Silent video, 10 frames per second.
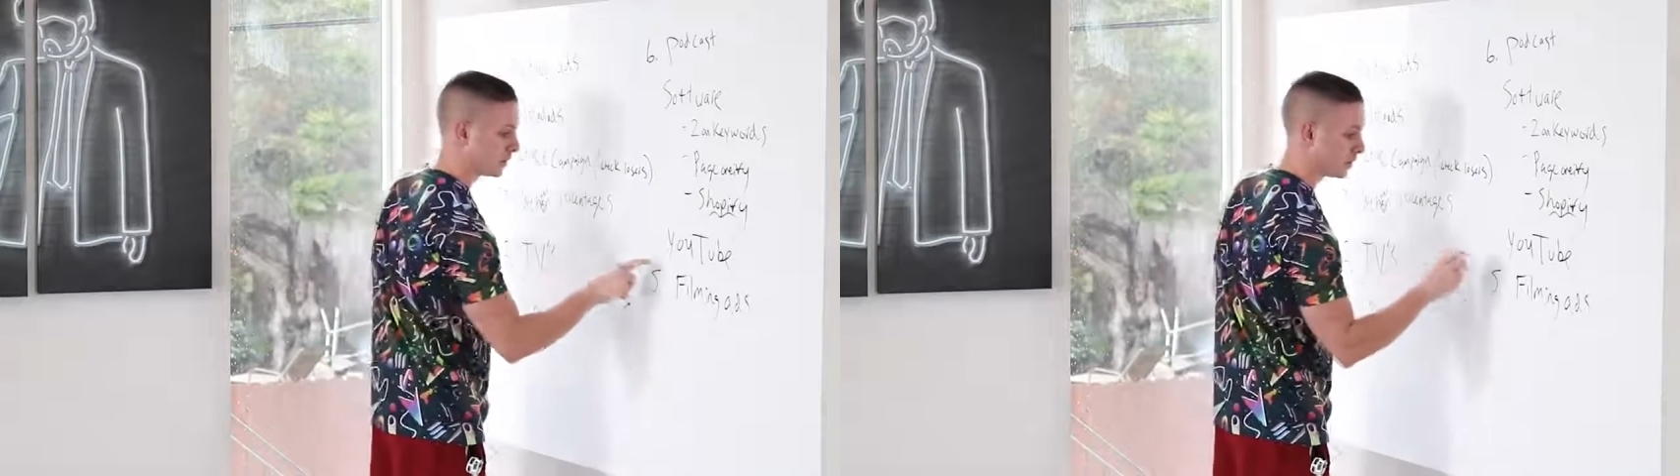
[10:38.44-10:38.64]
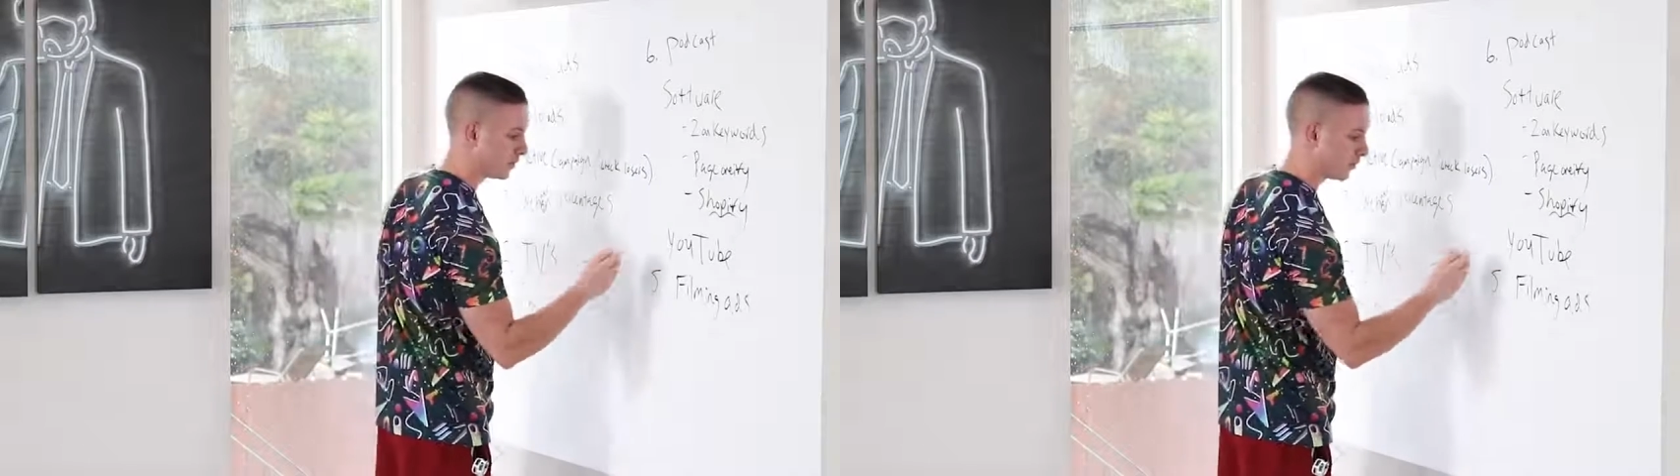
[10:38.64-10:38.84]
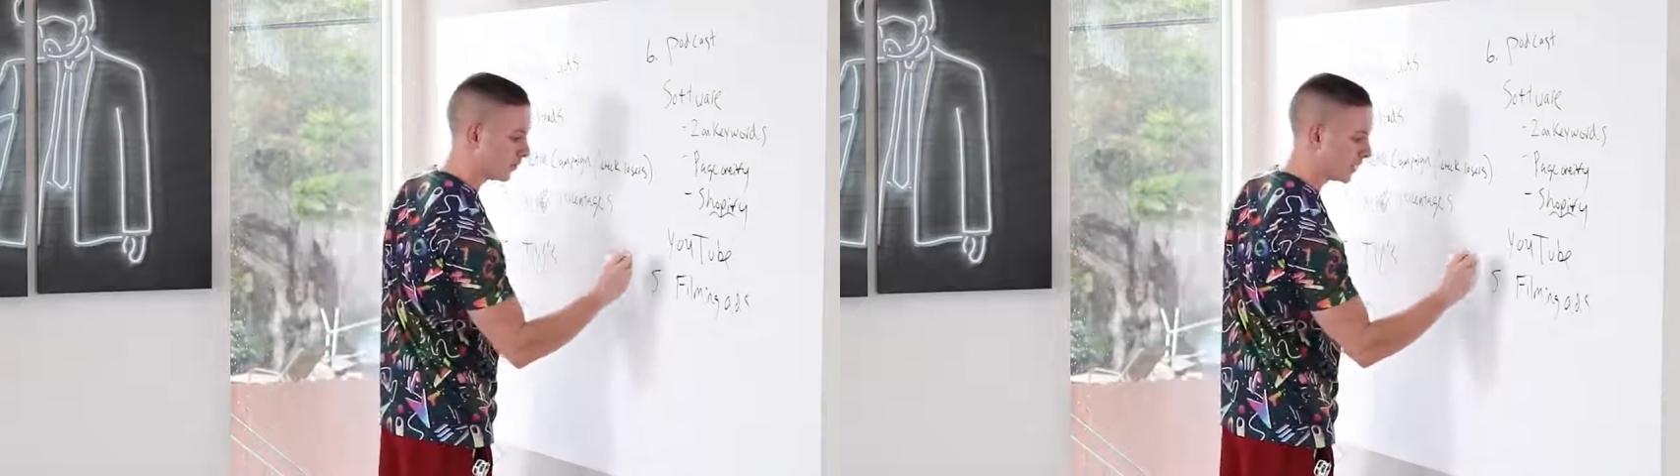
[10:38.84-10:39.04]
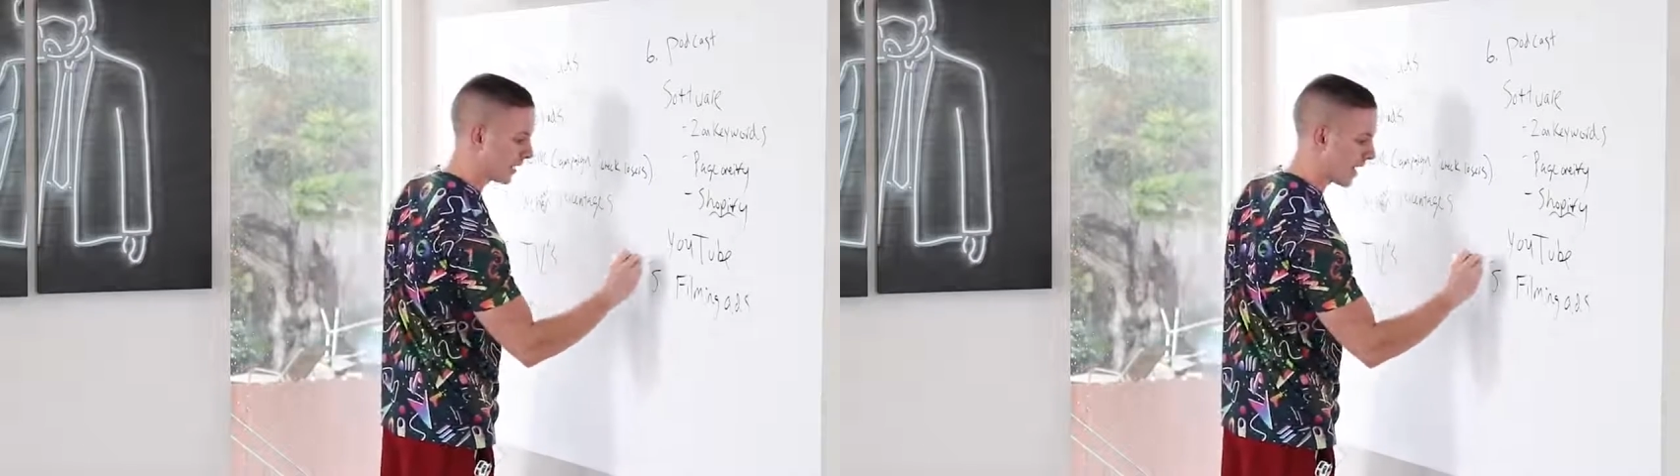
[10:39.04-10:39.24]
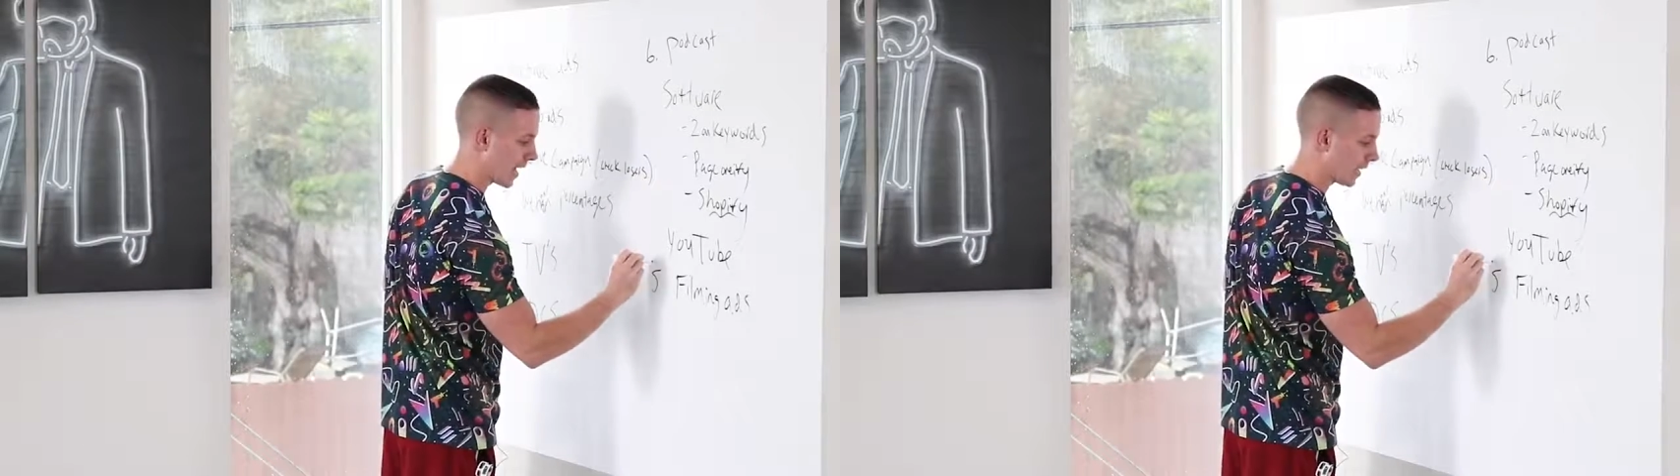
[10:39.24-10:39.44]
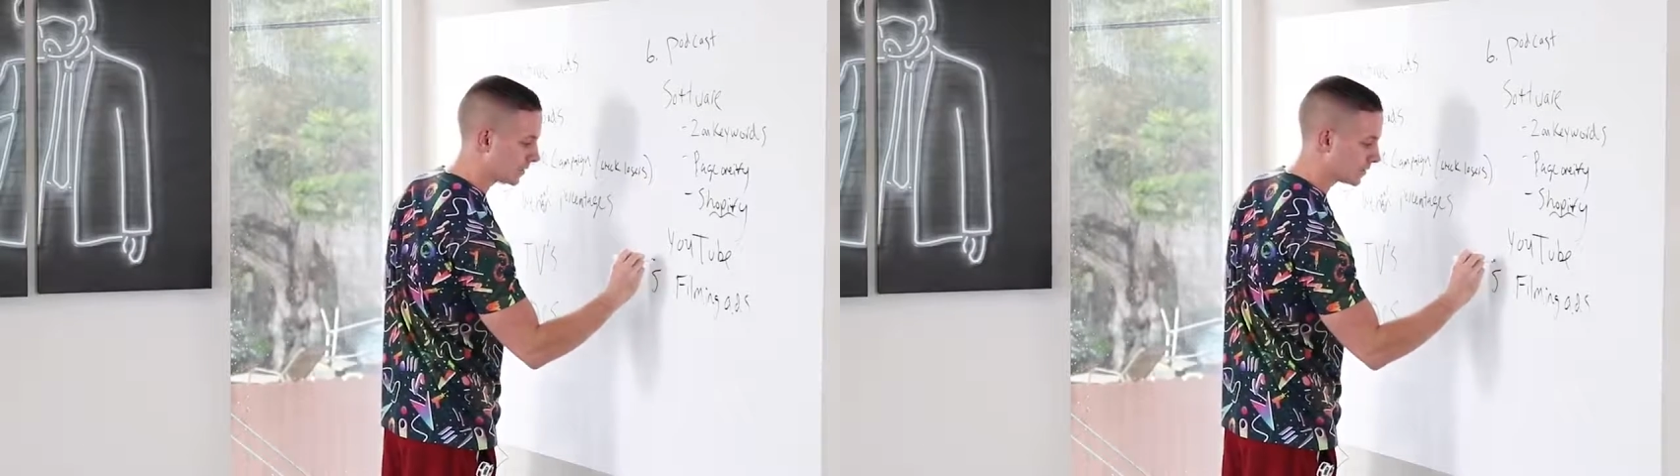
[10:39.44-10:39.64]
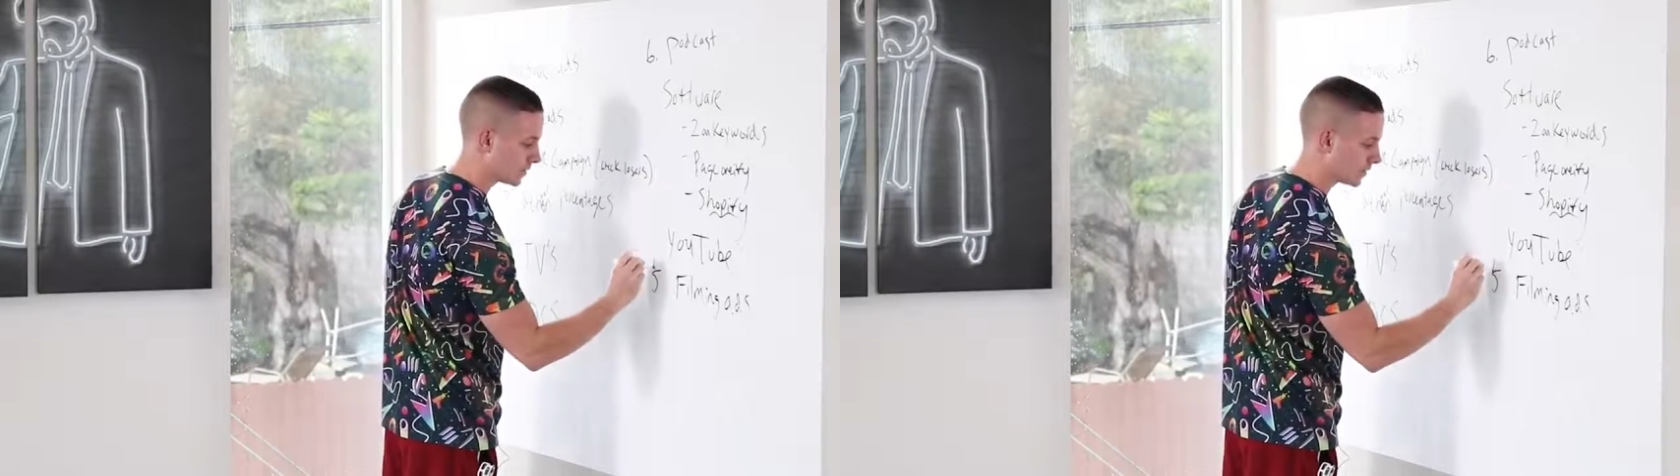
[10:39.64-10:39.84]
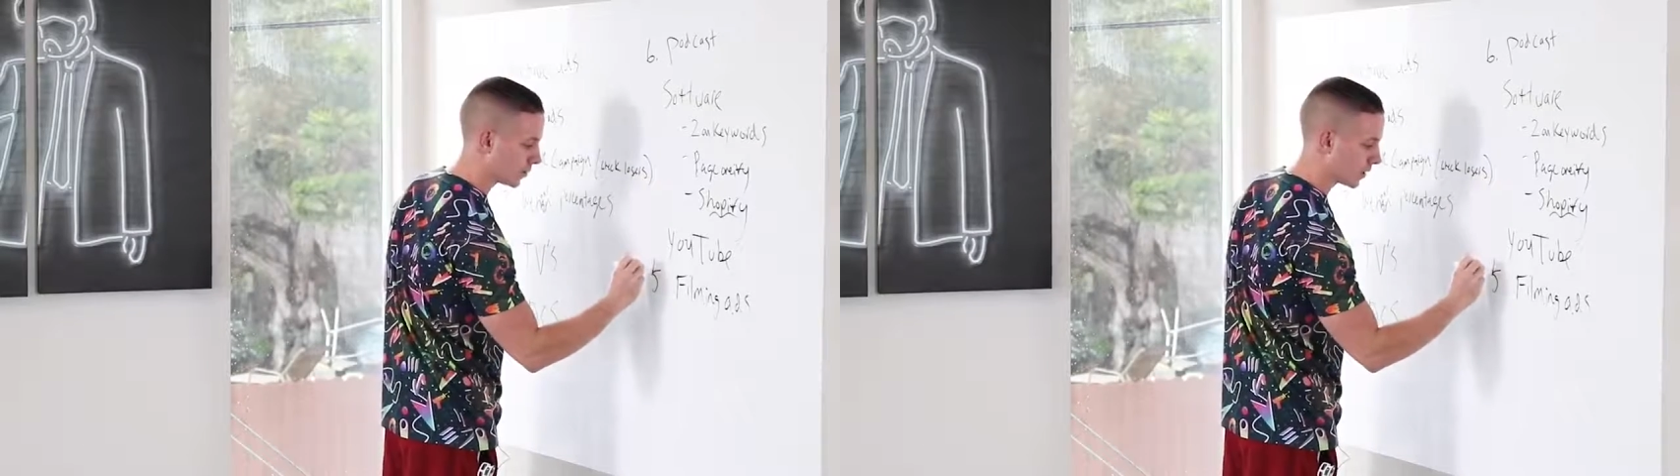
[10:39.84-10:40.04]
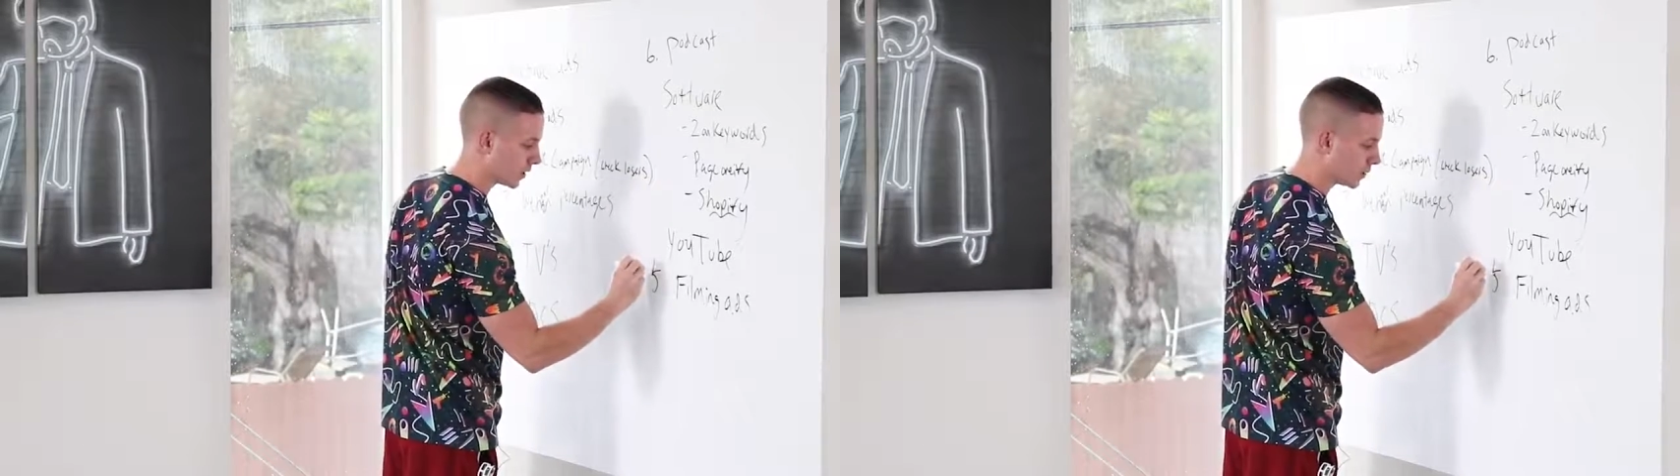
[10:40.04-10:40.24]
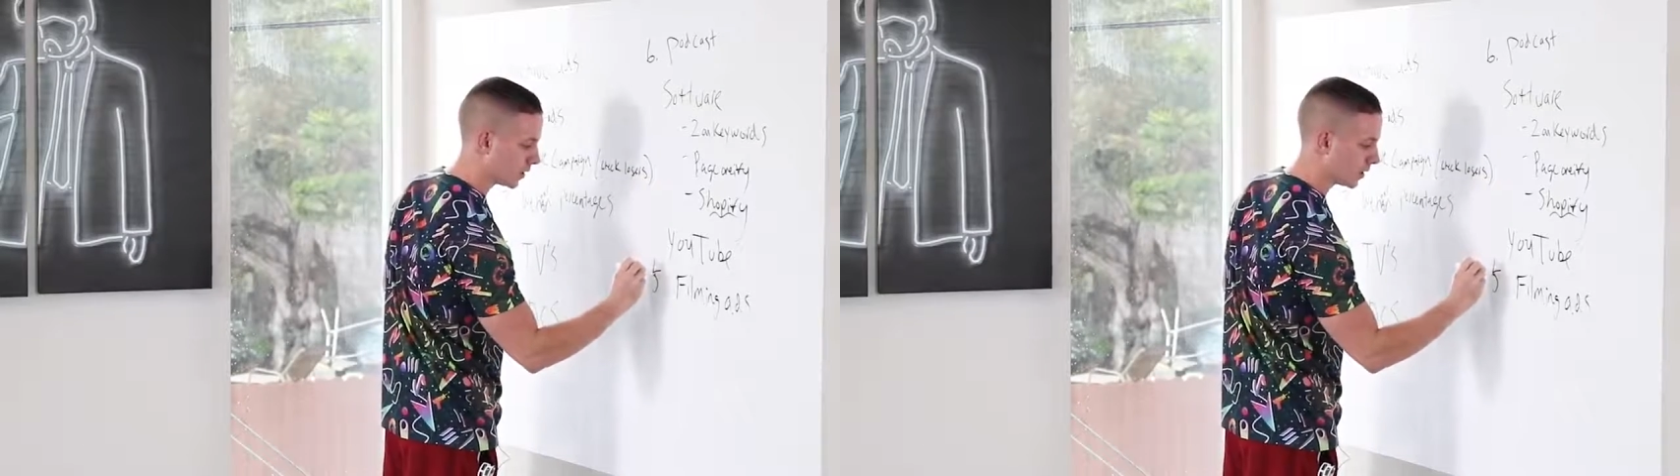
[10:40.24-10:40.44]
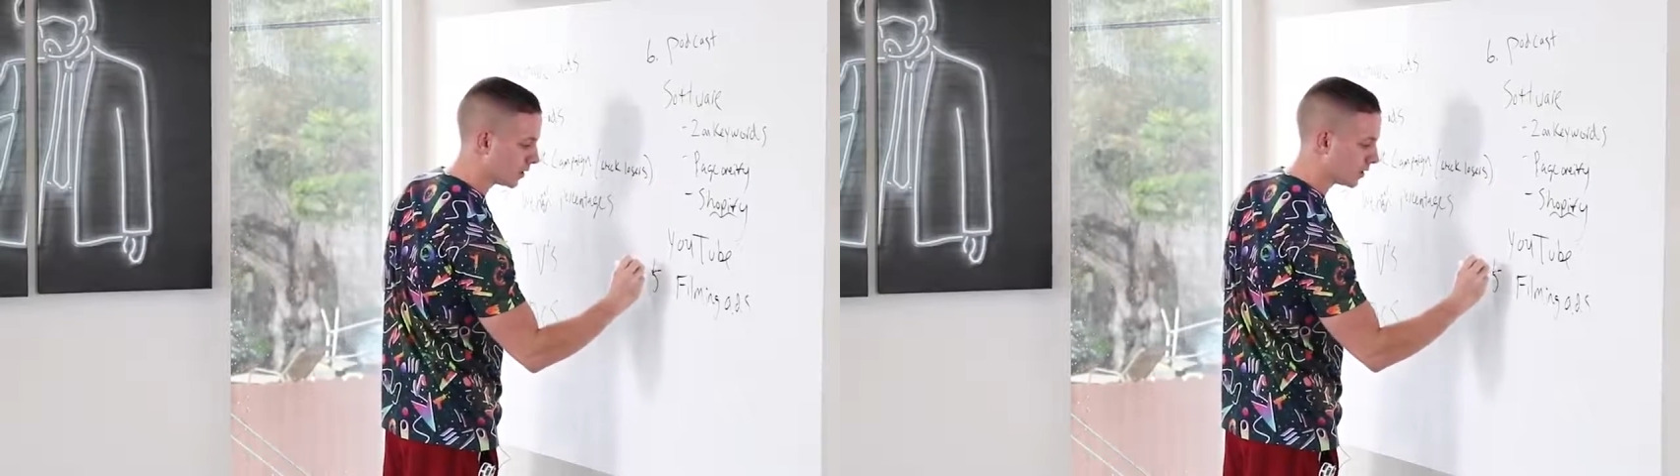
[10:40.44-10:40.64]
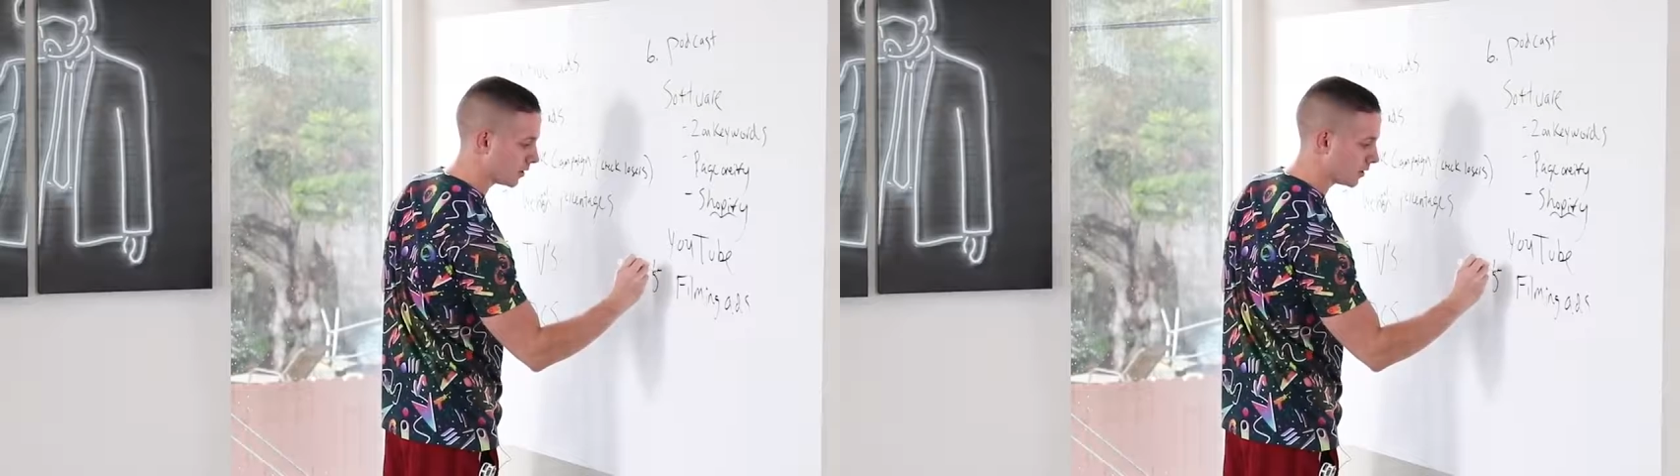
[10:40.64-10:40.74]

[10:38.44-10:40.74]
Filming ads, we're gonna put